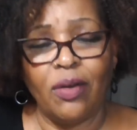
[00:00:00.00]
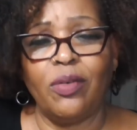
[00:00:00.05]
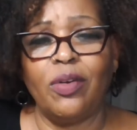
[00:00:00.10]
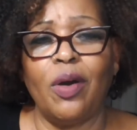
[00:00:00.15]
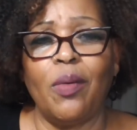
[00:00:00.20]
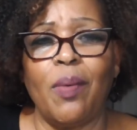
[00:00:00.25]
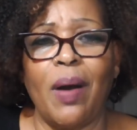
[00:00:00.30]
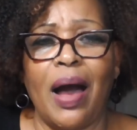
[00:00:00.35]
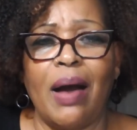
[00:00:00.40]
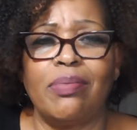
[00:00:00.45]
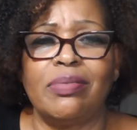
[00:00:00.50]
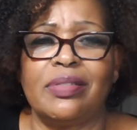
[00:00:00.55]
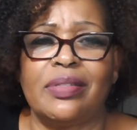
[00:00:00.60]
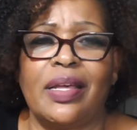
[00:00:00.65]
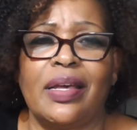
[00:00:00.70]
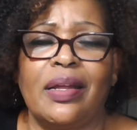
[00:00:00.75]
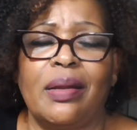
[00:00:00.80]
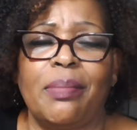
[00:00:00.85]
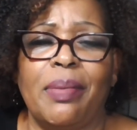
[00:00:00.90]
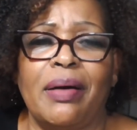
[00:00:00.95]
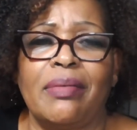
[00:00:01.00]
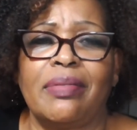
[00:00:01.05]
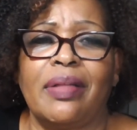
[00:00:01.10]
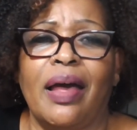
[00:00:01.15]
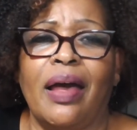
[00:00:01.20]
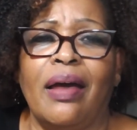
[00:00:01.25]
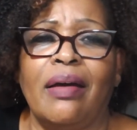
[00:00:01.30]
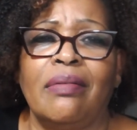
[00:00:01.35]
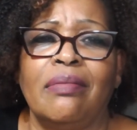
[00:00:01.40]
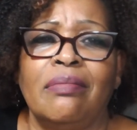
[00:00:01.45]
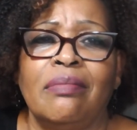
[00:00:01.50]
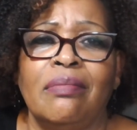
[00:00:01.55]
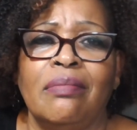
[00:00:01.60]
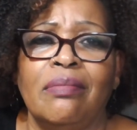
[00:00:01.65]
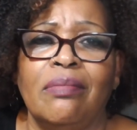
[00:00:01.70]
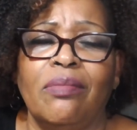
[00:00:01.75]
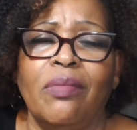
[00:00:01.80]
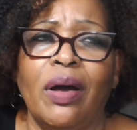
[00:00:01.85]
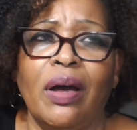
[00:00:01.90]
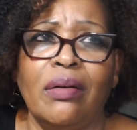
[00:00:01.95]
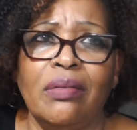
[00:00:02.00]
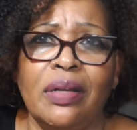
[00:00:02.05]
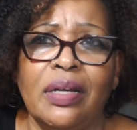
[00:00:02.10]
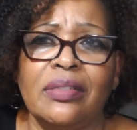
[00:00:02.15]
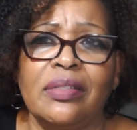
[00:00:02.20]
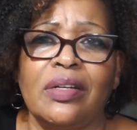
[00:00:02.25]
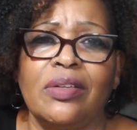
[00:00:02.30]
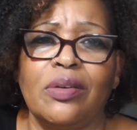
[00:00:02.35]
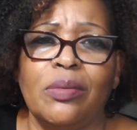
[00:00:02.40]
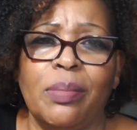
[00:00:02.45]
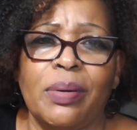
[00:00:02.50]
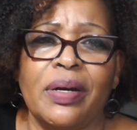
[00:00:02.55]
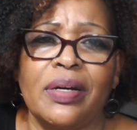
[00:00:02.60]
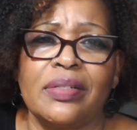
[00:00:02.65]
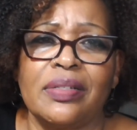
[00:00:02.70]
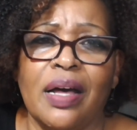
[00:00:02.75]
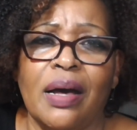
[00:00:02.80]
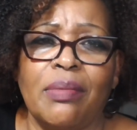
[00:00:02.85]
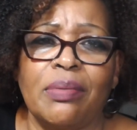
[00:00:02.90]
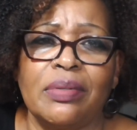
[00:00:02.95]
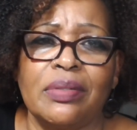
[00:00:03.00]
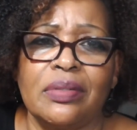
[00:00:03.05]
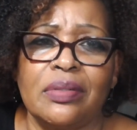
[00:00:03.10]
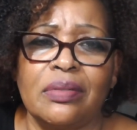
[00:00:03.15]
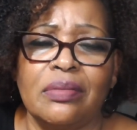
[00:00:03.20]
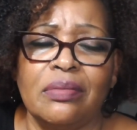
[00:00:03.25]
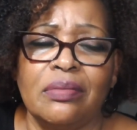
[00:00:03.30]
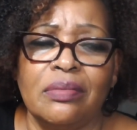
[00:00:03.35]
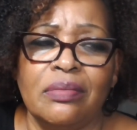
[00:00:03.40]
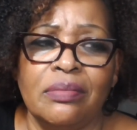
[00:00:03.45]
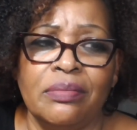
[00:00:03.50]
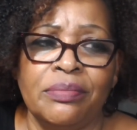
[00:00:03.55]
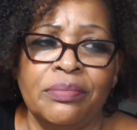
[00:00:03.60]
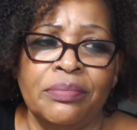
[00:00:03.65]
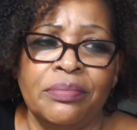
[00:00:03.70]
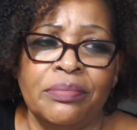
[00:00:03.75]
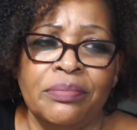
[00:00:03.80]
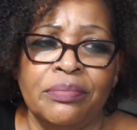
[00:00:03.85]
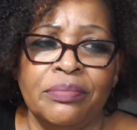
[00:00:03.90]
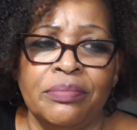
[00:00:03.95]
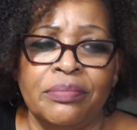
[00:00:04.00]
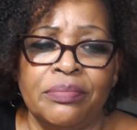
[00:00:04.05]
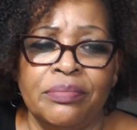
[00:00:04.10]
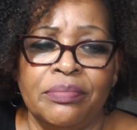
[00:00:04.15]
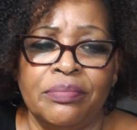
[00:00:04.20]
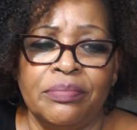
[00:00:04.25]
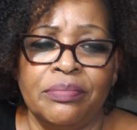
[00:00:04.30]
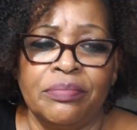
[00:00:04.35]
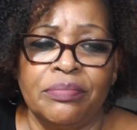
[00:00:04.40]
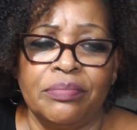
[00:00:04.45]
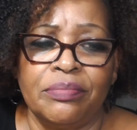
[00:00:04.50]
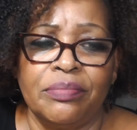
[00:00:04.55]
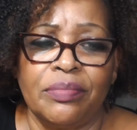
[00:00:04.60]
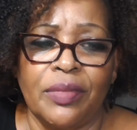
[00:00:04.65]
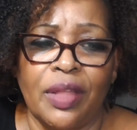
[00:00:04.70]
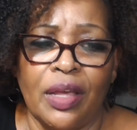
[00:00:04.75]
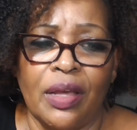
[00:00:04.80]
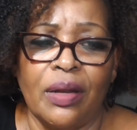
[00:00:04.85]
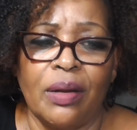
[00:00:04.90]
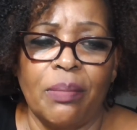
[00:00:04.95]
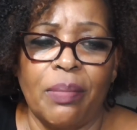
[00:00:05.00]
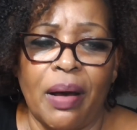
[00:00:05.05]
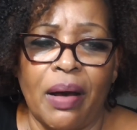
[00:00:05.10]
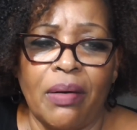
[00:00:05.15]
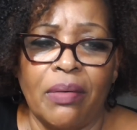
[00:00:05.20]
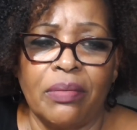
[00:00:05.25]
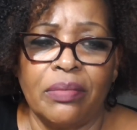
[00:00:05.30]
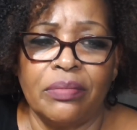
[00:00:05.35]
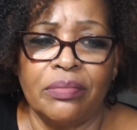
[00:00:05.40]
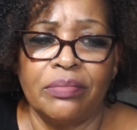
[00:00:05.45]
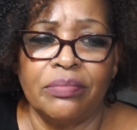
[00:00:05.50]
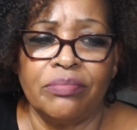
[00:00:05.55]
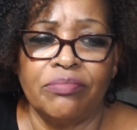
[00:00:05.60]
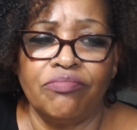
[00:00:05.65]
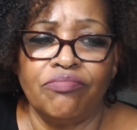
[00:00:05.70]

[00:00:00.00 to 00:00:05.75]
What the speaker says: don't know why I was thinking about that. Well, yes, I do, because I was thinking about